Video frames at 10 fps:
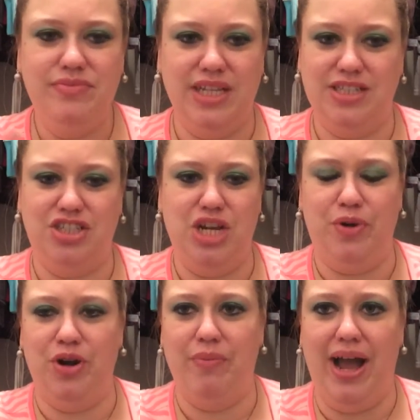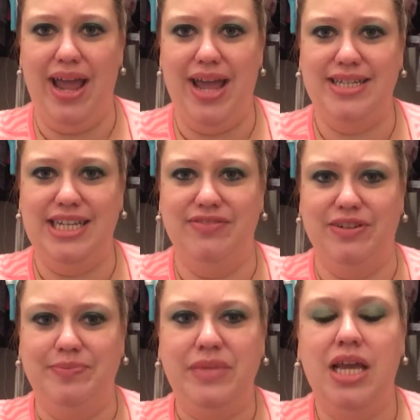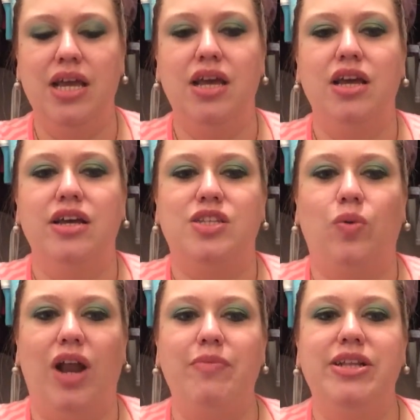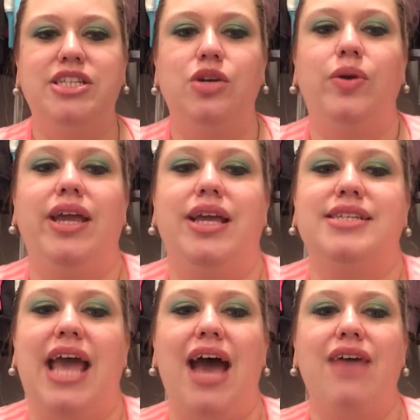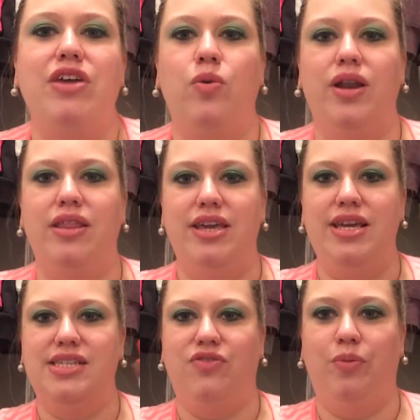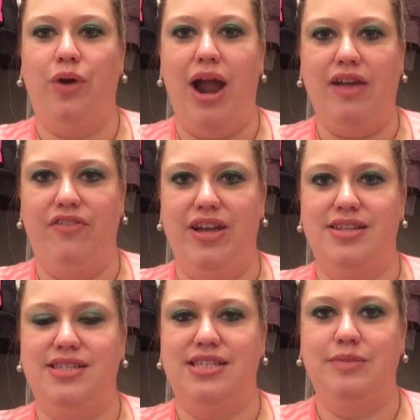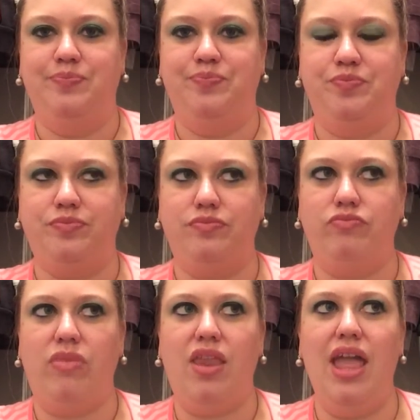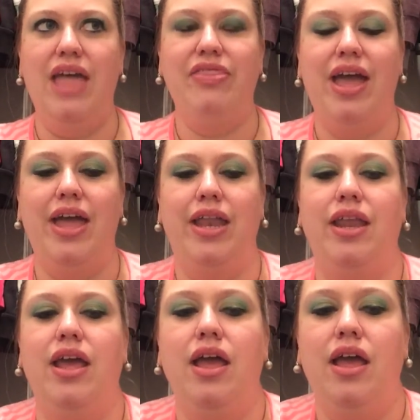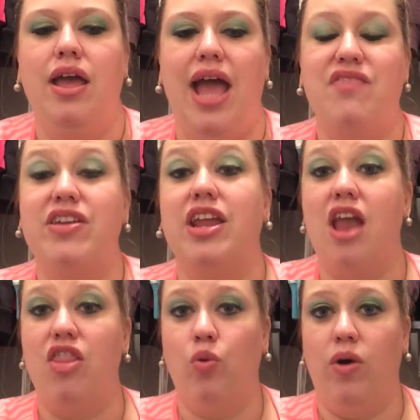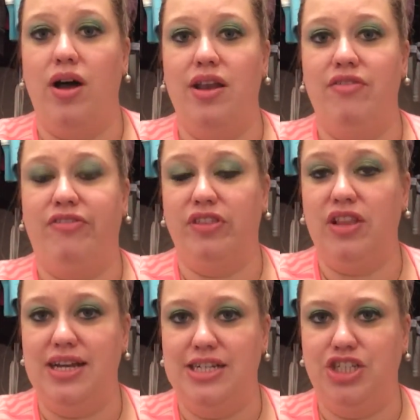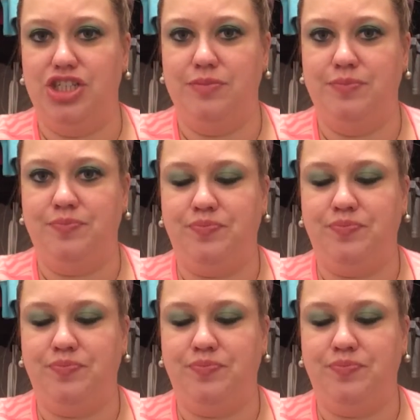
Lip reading: it's cheaper to buy 18 of them. So what I've been doing is having one of these for breakfast and then having another one for lunch.